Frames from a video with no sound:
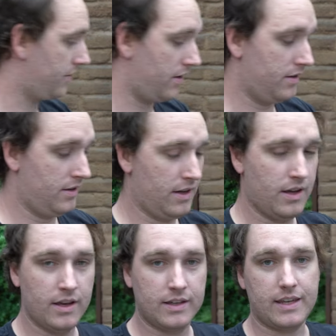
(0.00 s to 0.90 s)
got
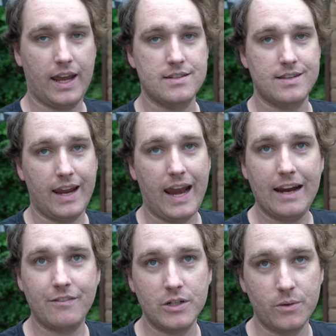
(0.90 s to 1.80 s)
cans
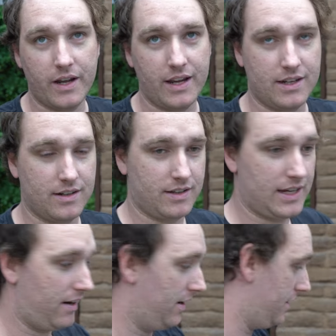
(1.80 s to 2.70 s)
everywhere in the
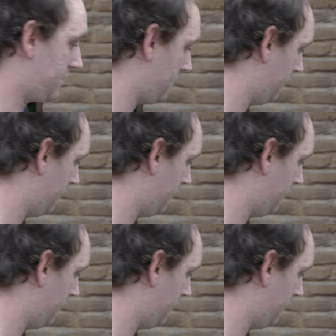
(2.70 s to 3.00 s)
garage of